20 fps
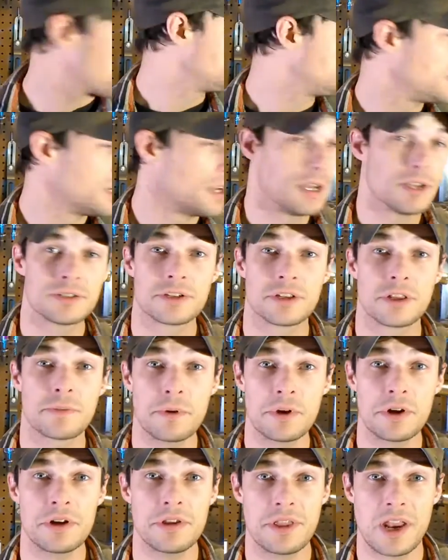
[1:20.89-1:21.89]
So the printer
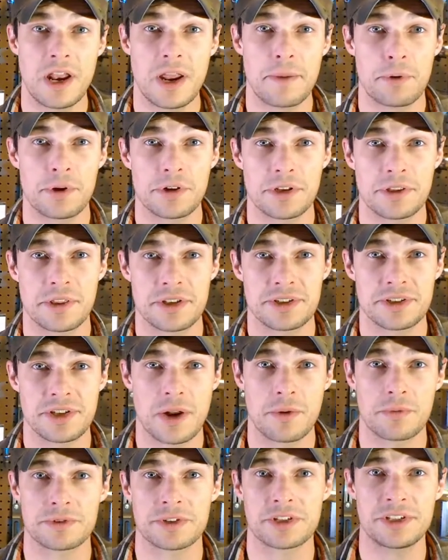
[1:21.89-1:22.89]
that I printed this on was
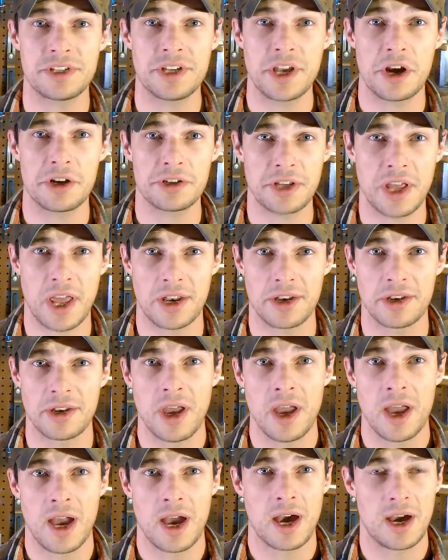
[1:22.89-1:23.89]
a CR10.
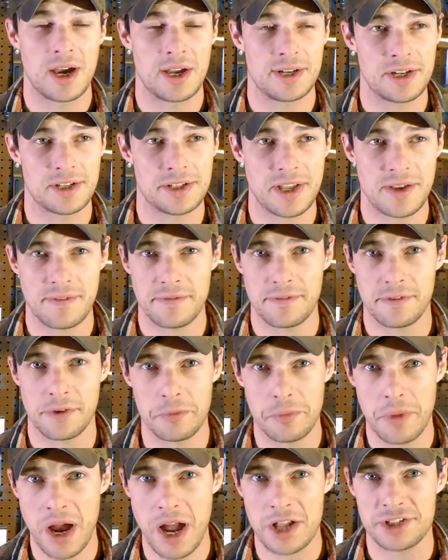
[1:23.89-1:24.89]
It does have a few
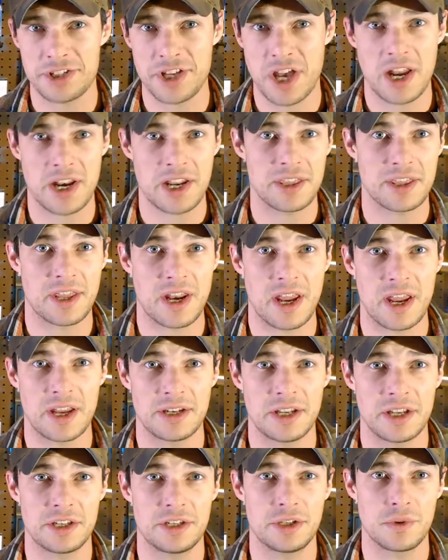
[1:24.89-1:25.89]
mods on it that I did
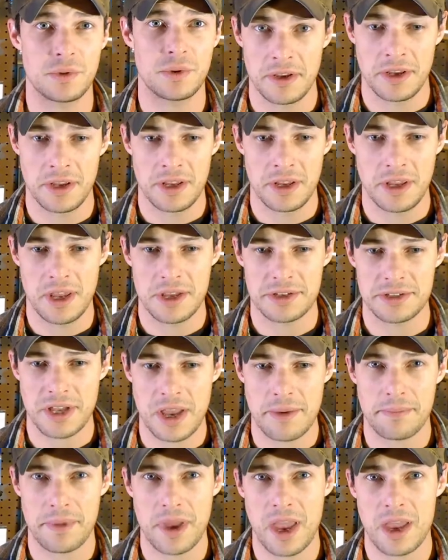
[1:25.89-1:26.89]
to it. It has an
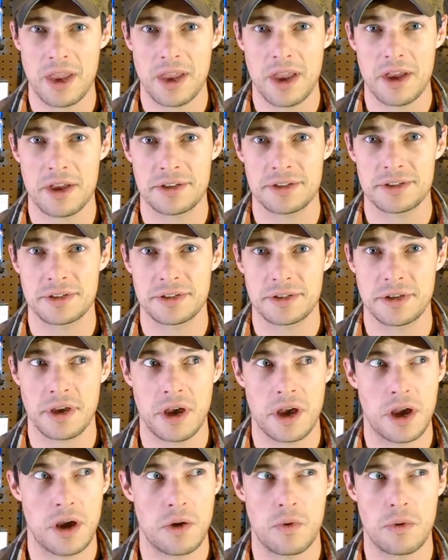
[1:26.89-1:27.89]
MKS
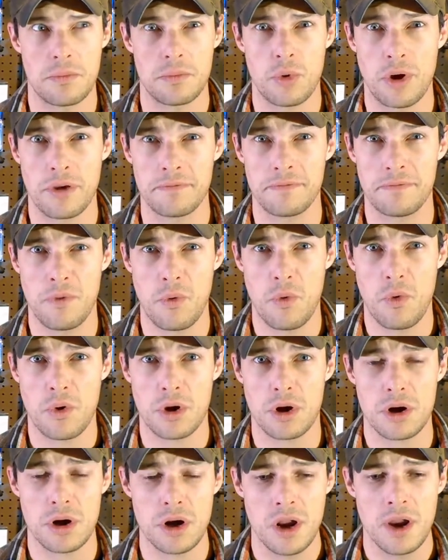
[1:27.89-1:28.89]
1.4
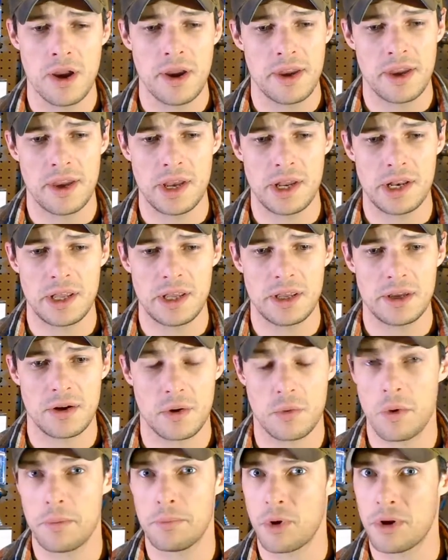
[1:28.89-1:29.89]
in it, or
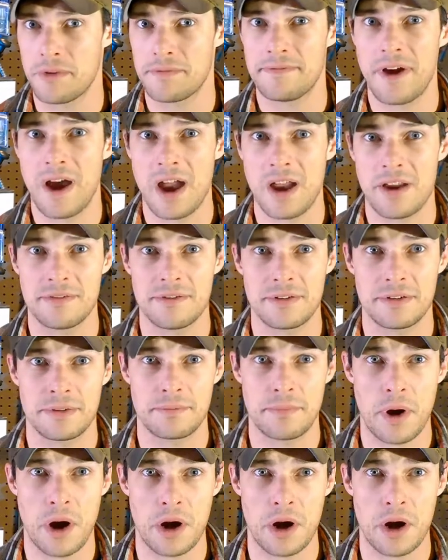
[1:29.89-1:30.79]
1.5, pardon me.